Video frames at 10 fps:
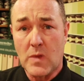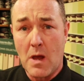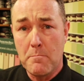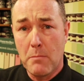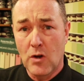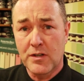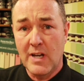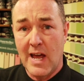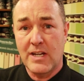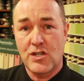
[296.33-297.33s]
modern
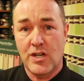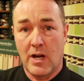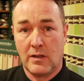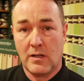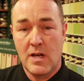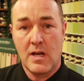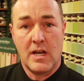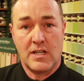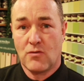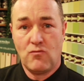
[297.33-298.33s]
eggshell.
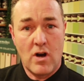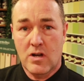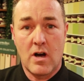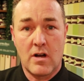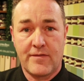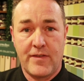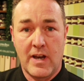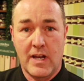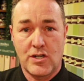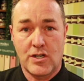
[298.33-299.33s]
It's a rock hard
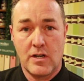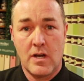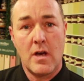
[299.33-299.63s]
finish.